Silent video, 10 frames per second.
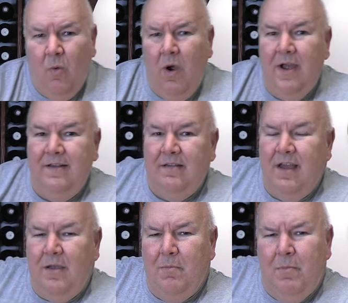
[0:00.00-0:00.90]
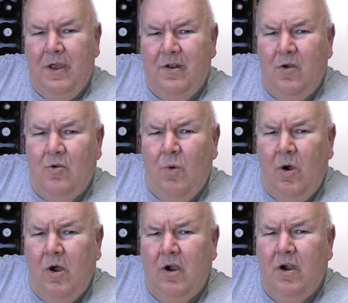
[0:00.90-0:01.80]
Wines like Pinot
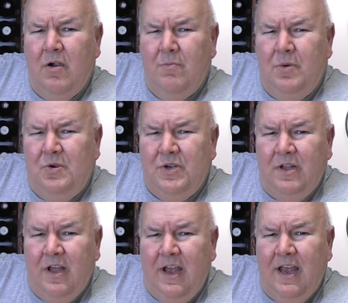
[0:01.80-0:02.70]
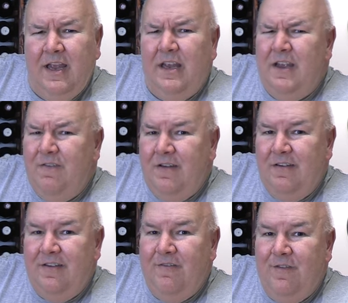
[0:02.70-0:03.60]
Noir, Beaujolais, even
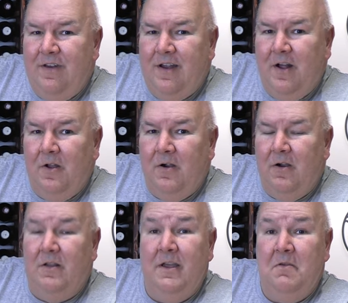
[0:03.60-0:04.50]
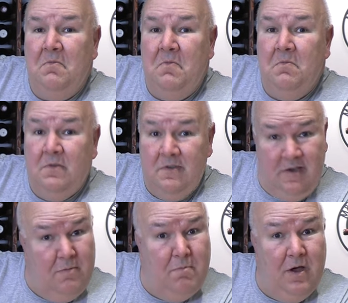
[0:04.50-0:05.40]
Zinfandel are like
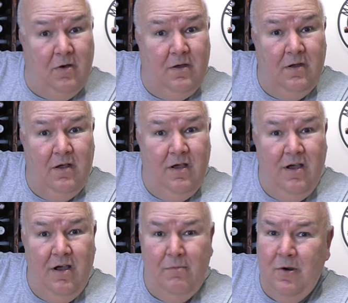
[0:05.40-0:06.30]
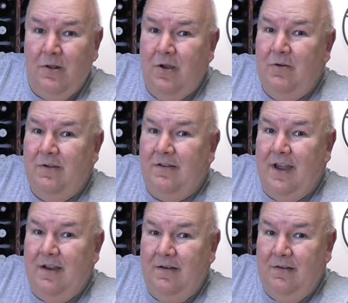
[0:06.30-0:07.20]
skim milk. Merlot is
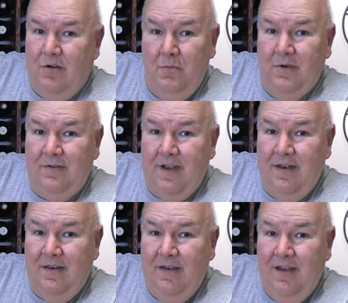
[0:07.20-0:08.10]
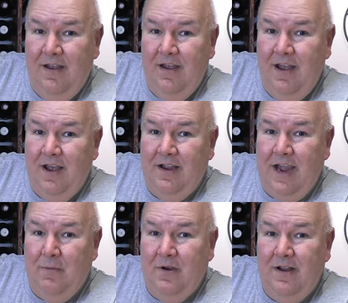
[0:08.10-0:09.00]
like 2%.
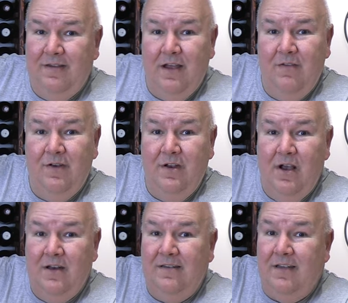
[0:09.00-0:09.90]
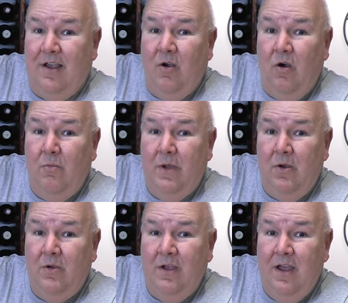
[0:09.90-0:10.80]
Cabernet Sauvignon is like whole
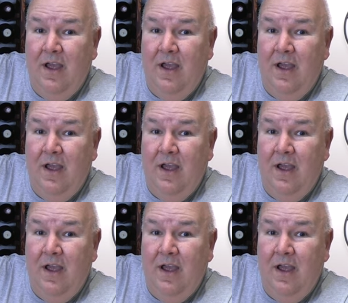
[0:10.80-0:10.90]
milk.